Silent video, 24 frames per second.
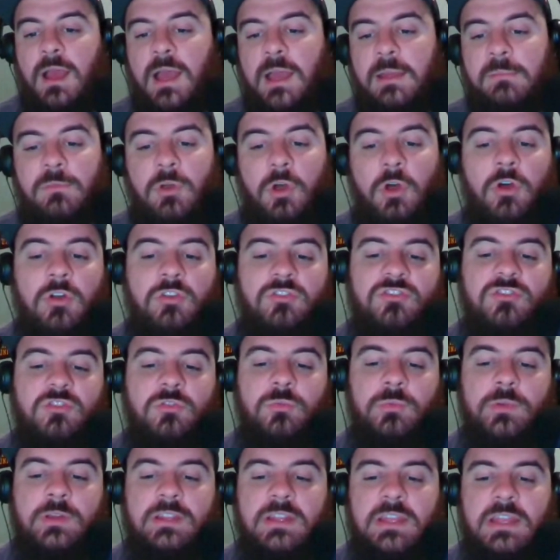I'm also
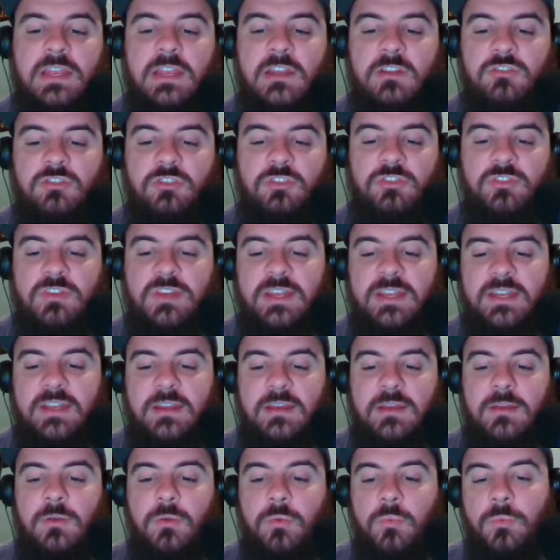really
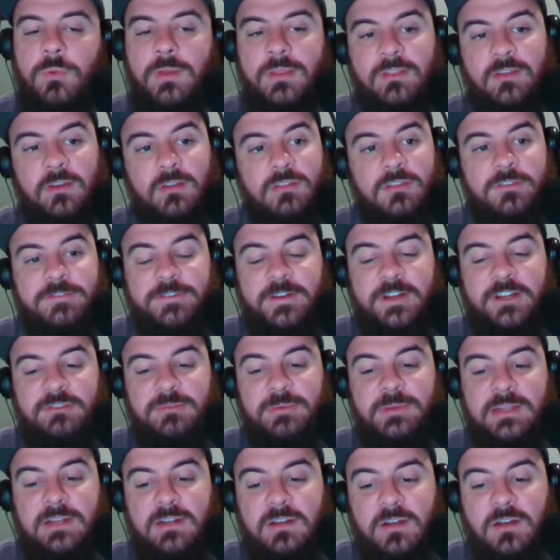interested with all the
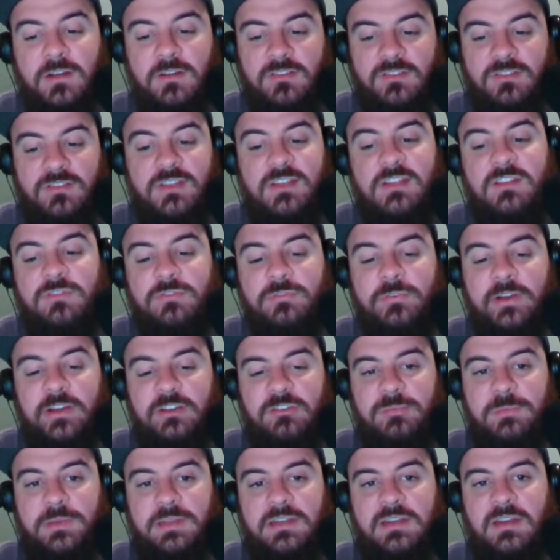freshmen. There are 6
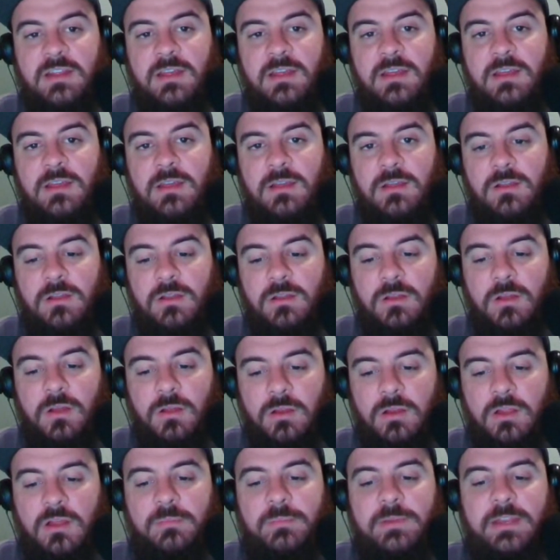freshmen
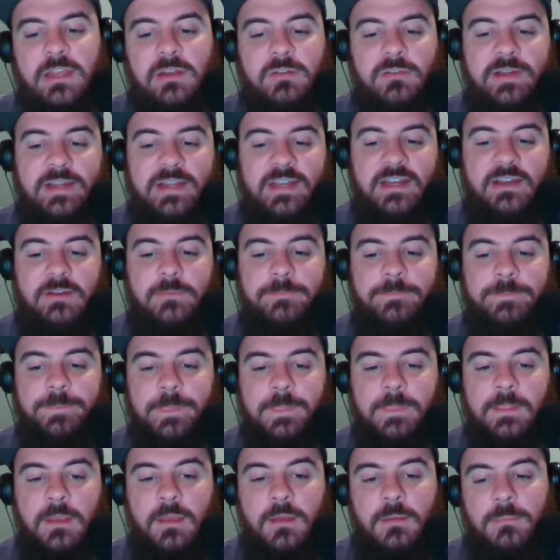coming in right now.
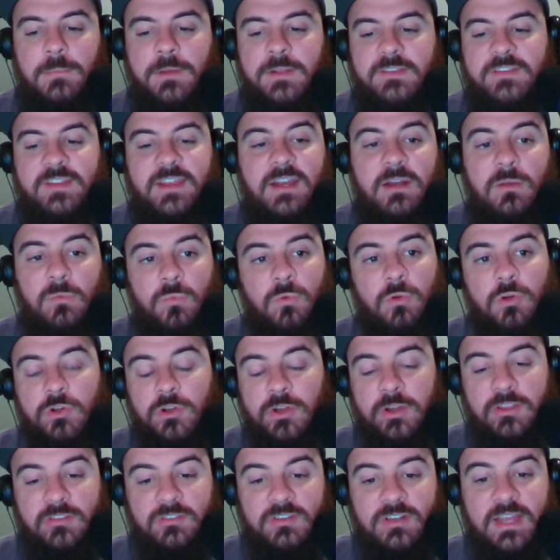Montana
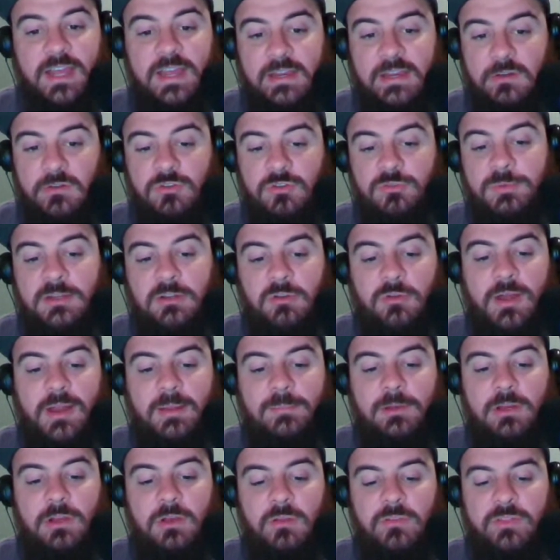Warren is the guy who's been
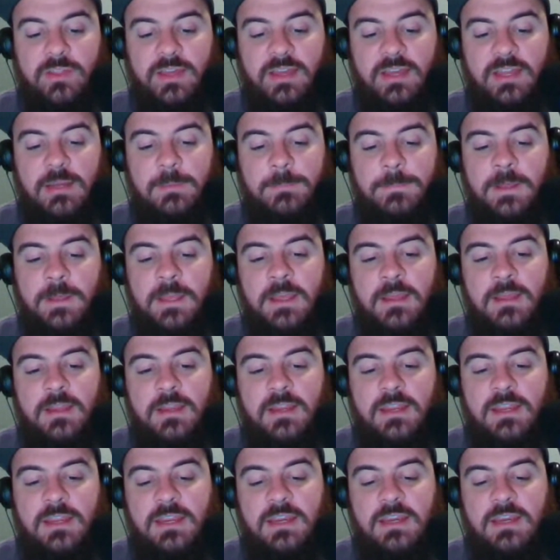grabbing all the hype.
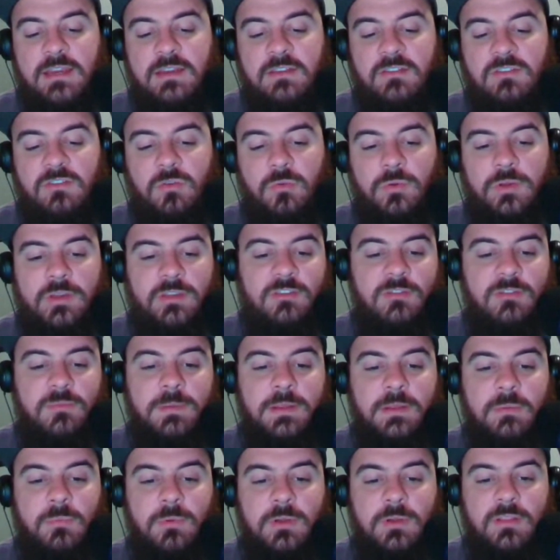He is going to
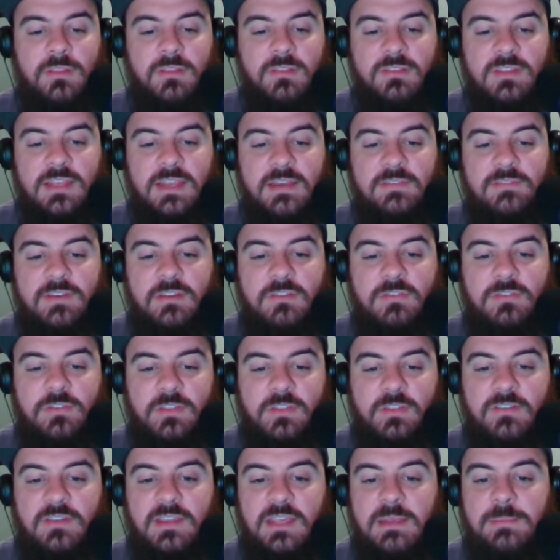be one of the safeties for
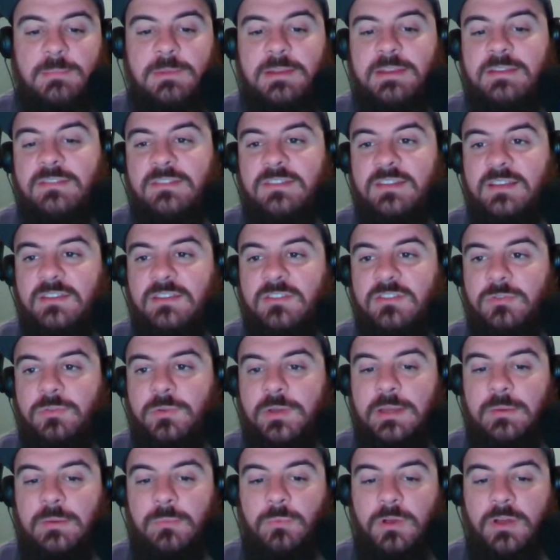the team. He's
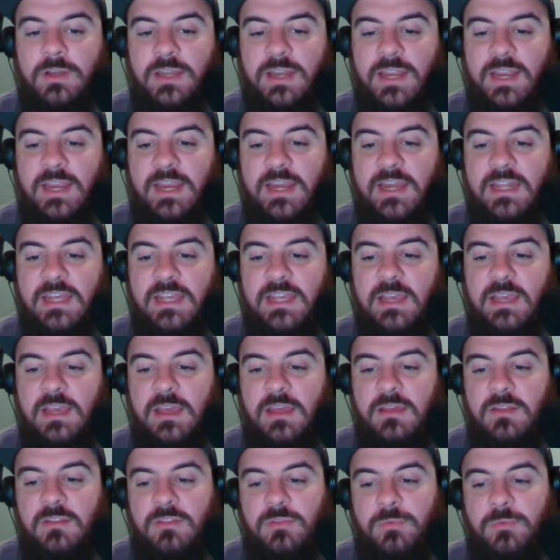6'3", 180,
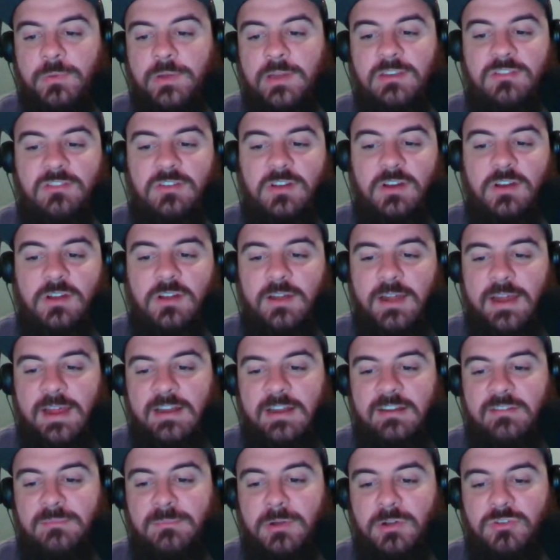3-star
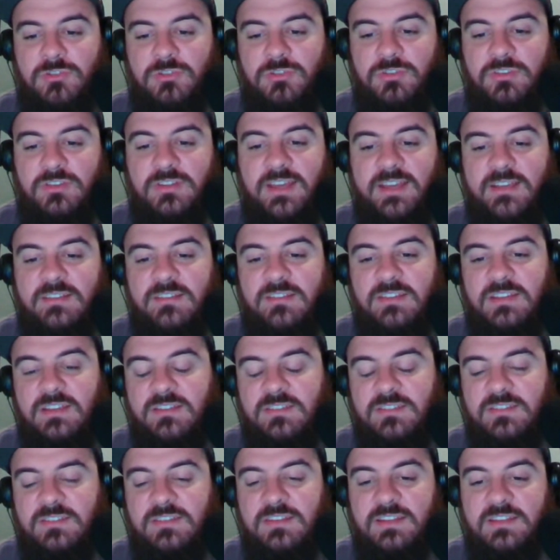out of Marshall,
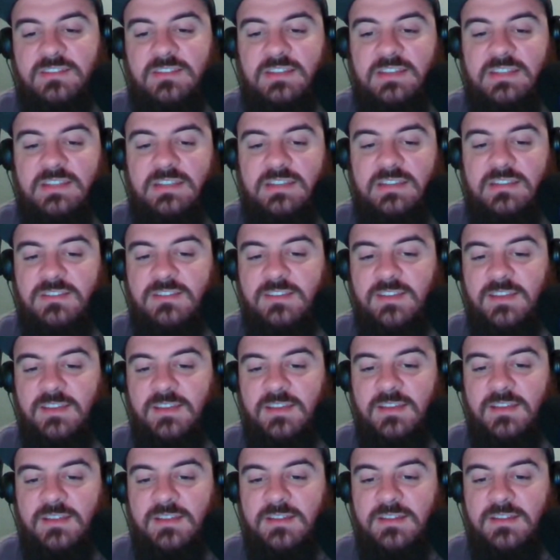Texas. This is
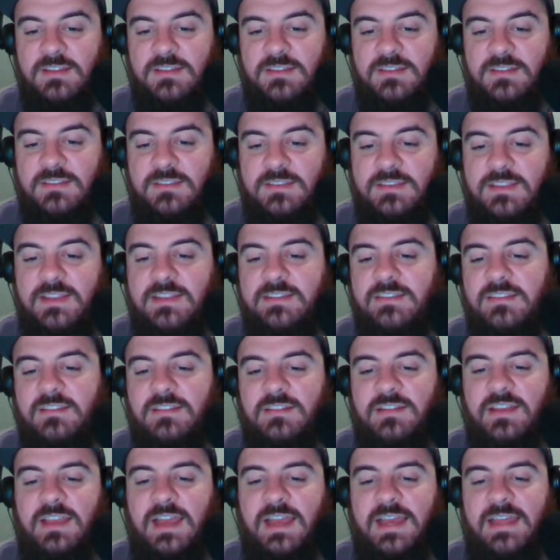
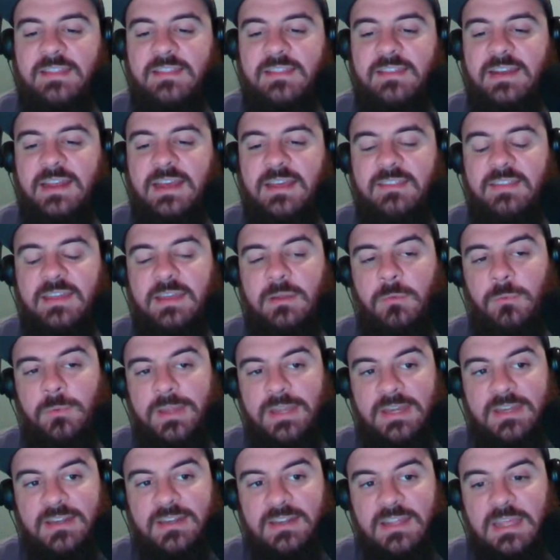a guy that I think we
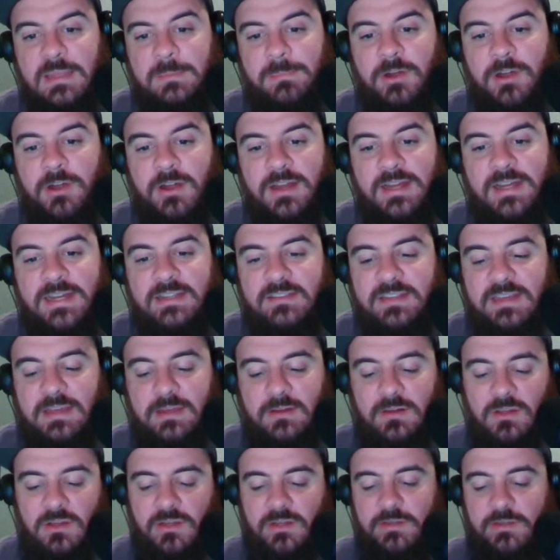need to keep our eyes
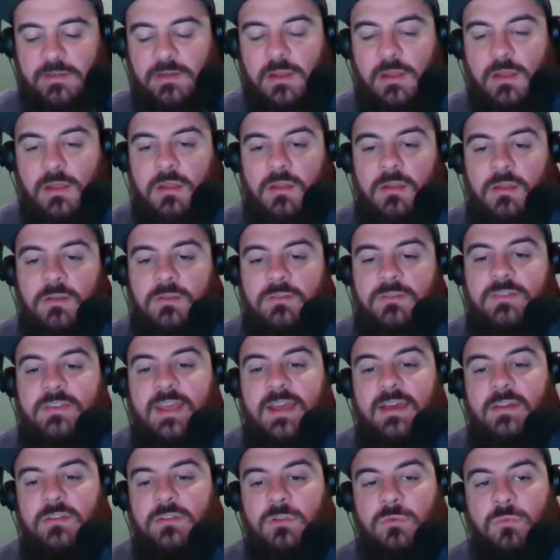out on
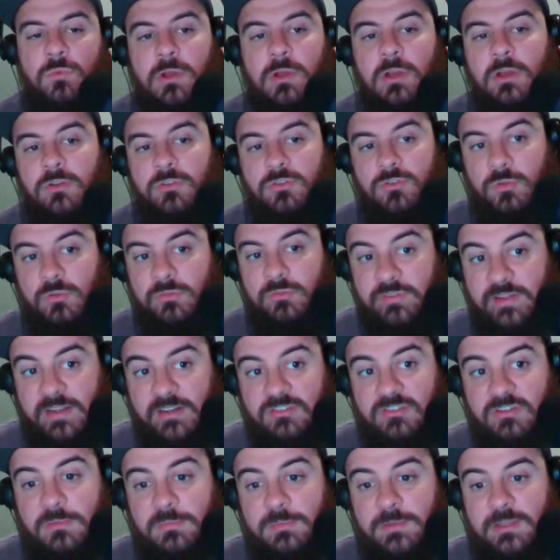down the road to
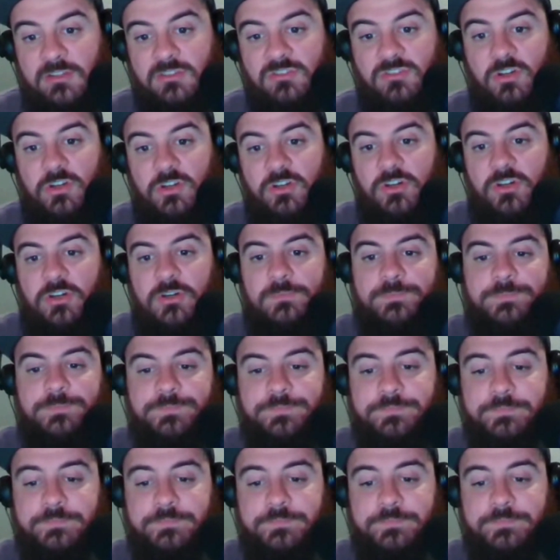eventually be a starter.